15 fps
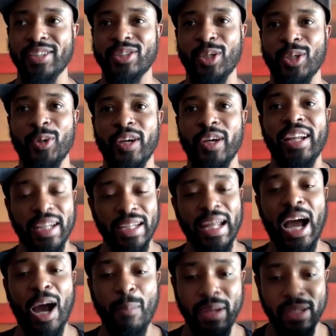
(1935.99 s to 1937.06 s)
So it
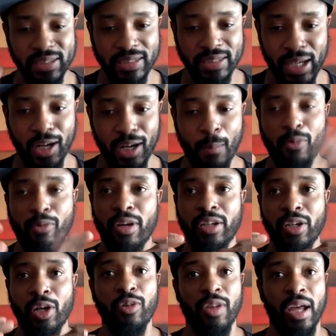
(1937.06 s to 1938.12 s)
allowed me to stay humble and
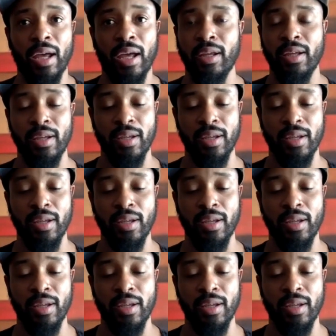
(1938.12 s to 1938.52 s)
know that